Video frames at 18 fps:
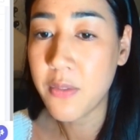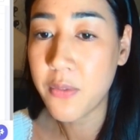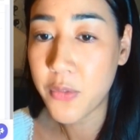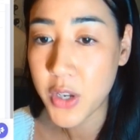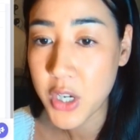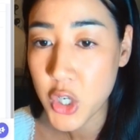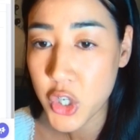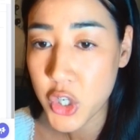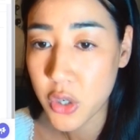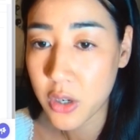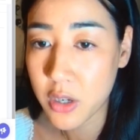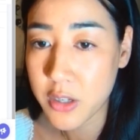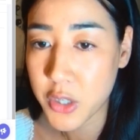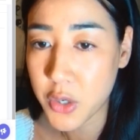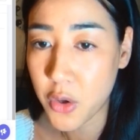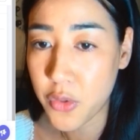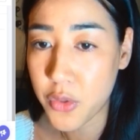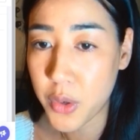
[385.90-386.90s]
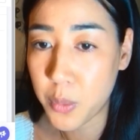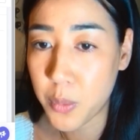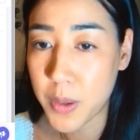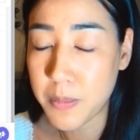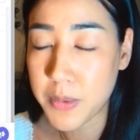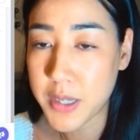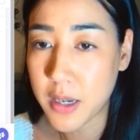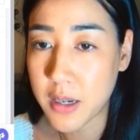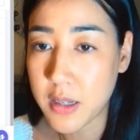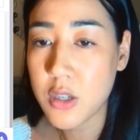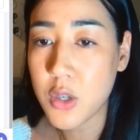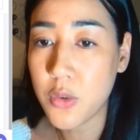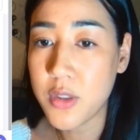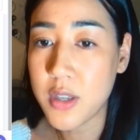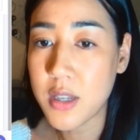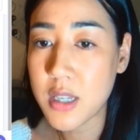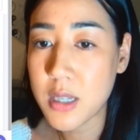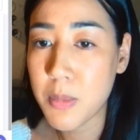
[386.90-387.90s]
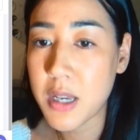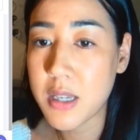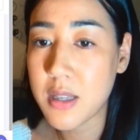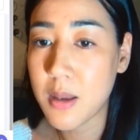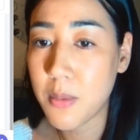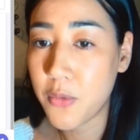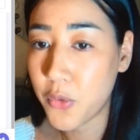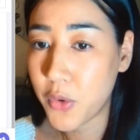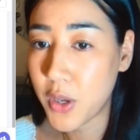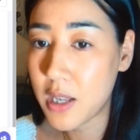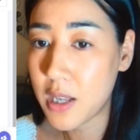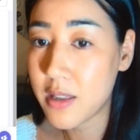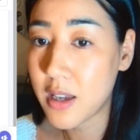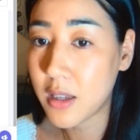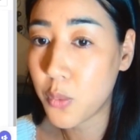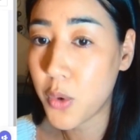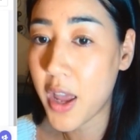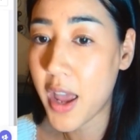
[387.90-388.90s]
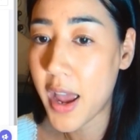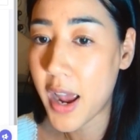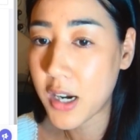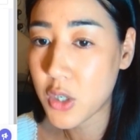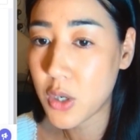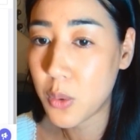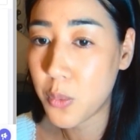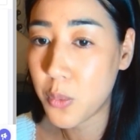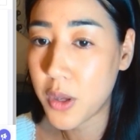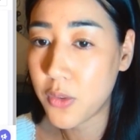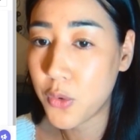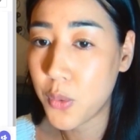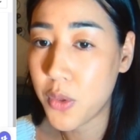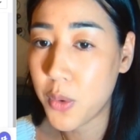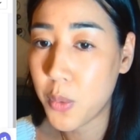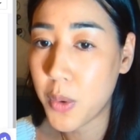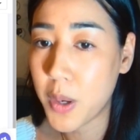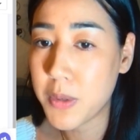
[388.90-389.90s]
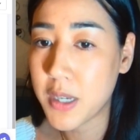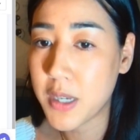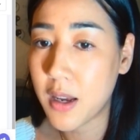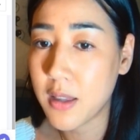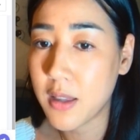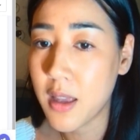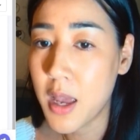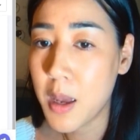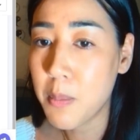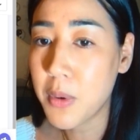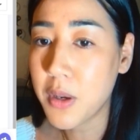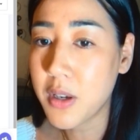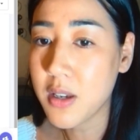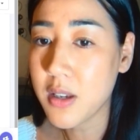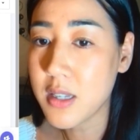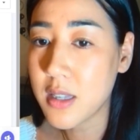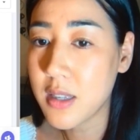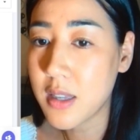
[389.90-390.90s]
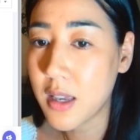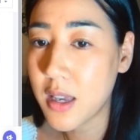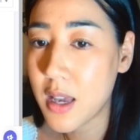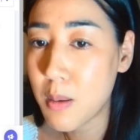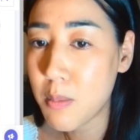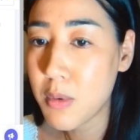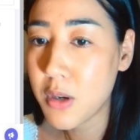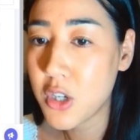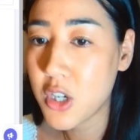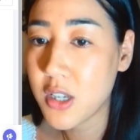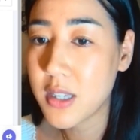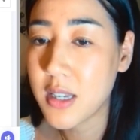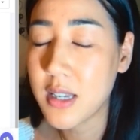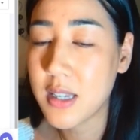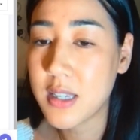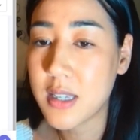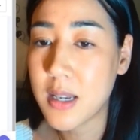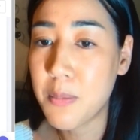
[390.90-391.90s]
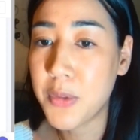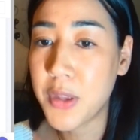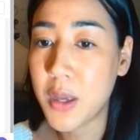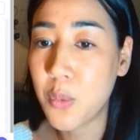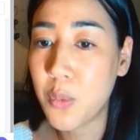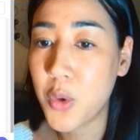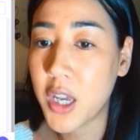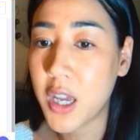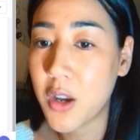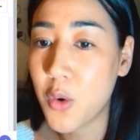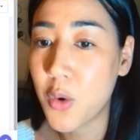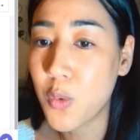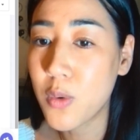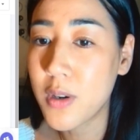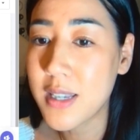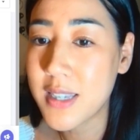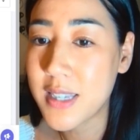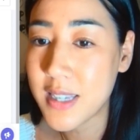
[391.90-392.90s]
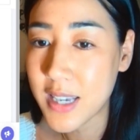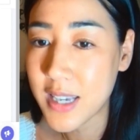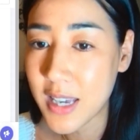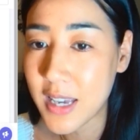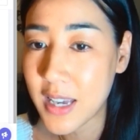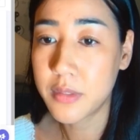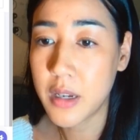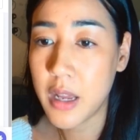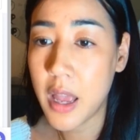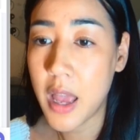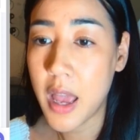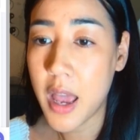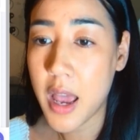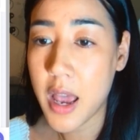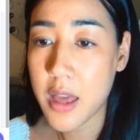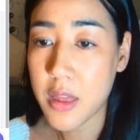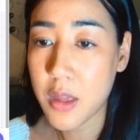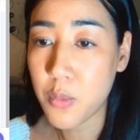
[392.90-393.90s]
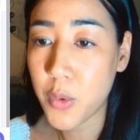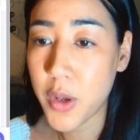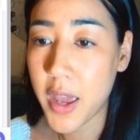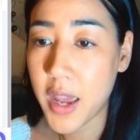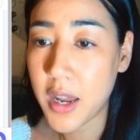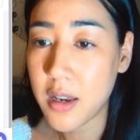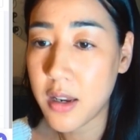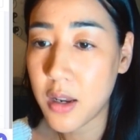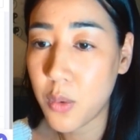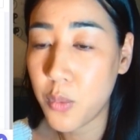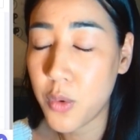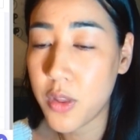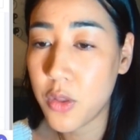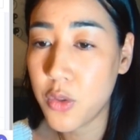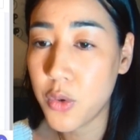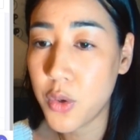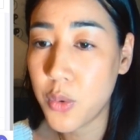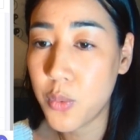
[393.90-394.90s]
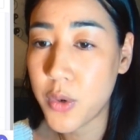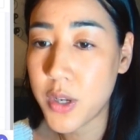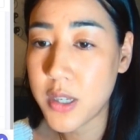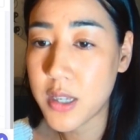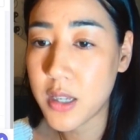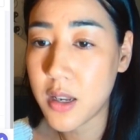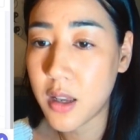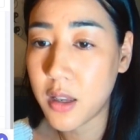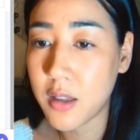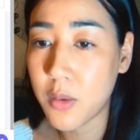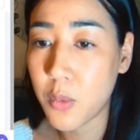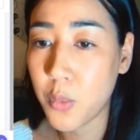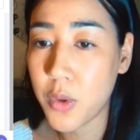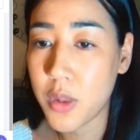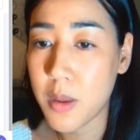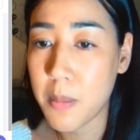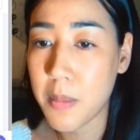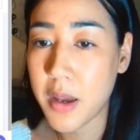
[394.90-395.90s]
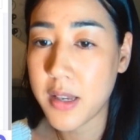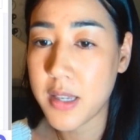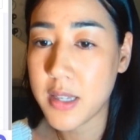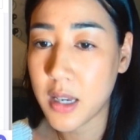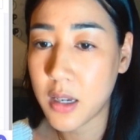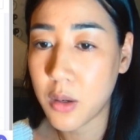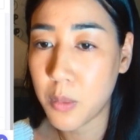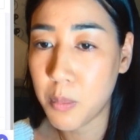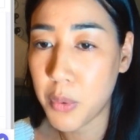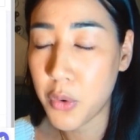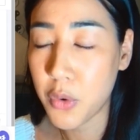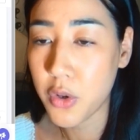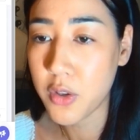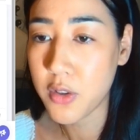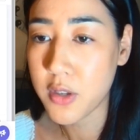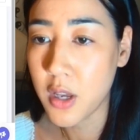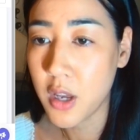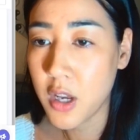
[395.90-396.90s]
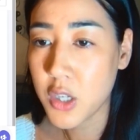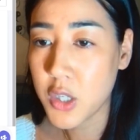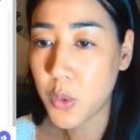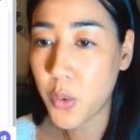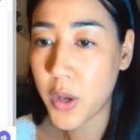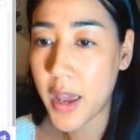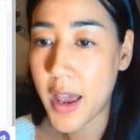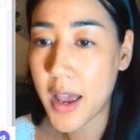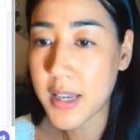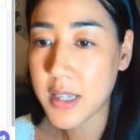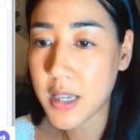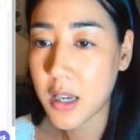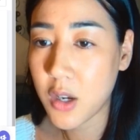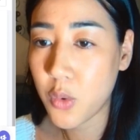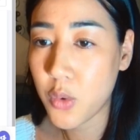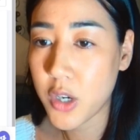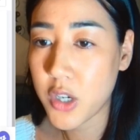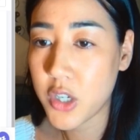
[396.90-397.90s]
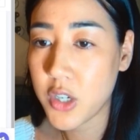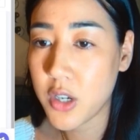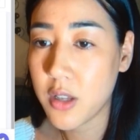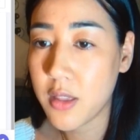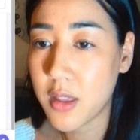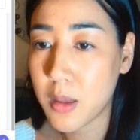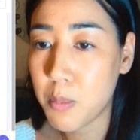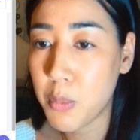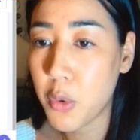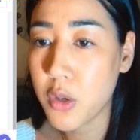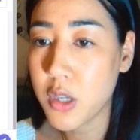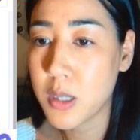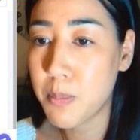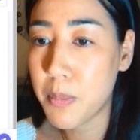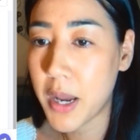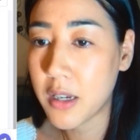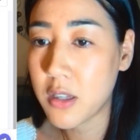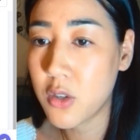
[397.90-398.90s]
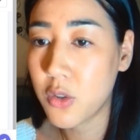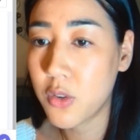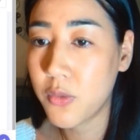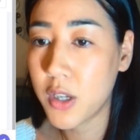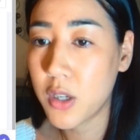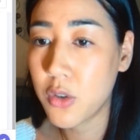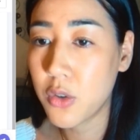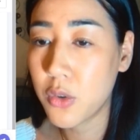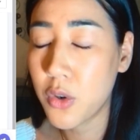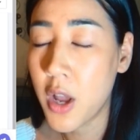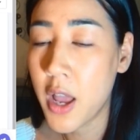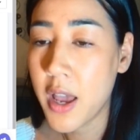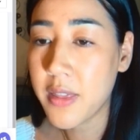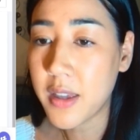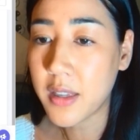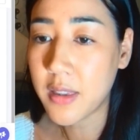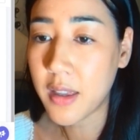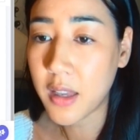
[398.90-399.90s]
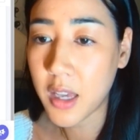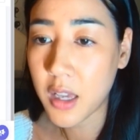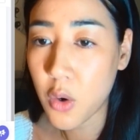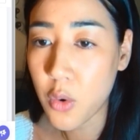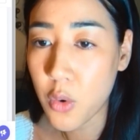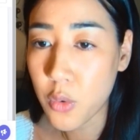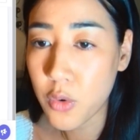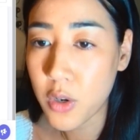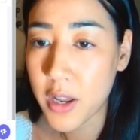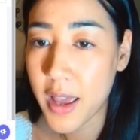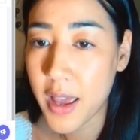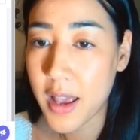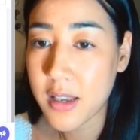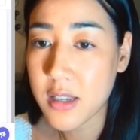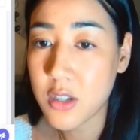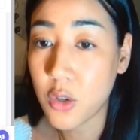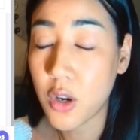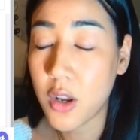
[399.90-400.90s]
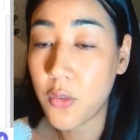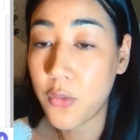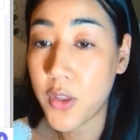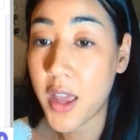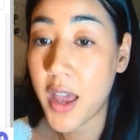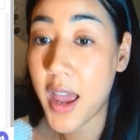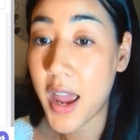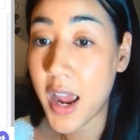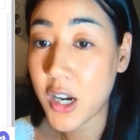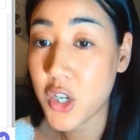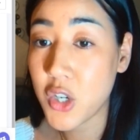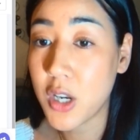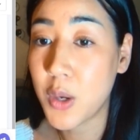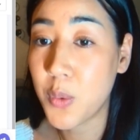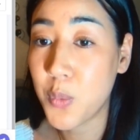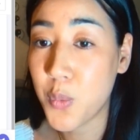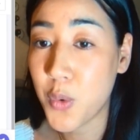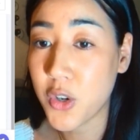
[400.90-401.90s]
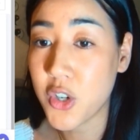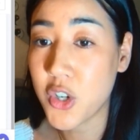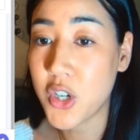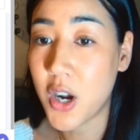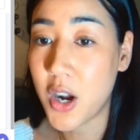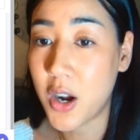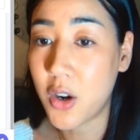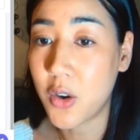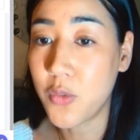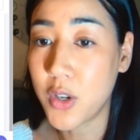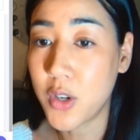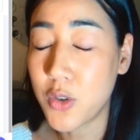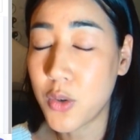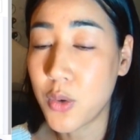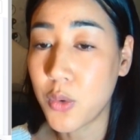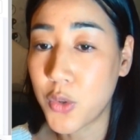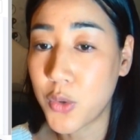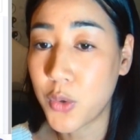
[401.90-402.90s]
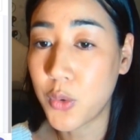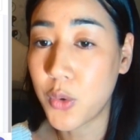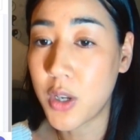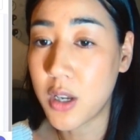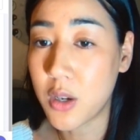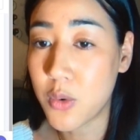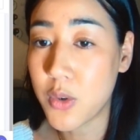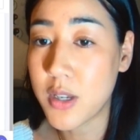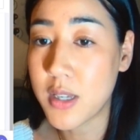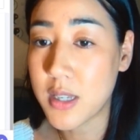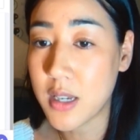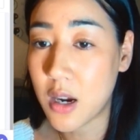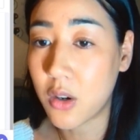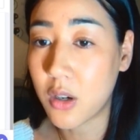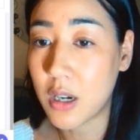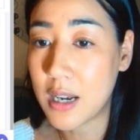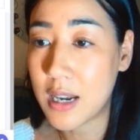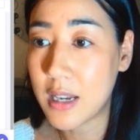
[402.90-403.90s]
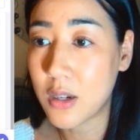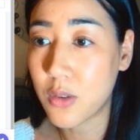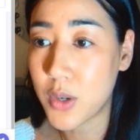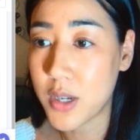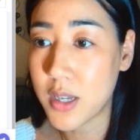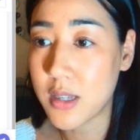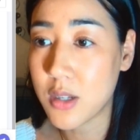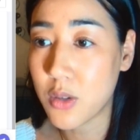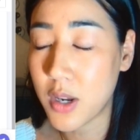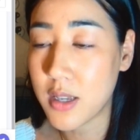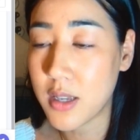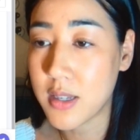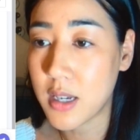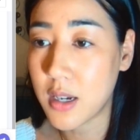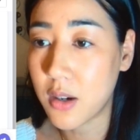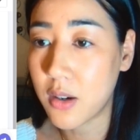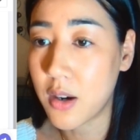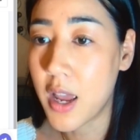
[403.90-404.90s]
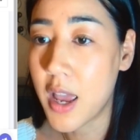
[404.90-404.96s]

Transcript: visuals on their website. So this makes them feel that we actually went to the website because the images is something we can only see and then we're ending with, do you resonate with my second point? So we're asking a question that points back to the video that they can only answer if they actually watch our video to increase our click rates right here.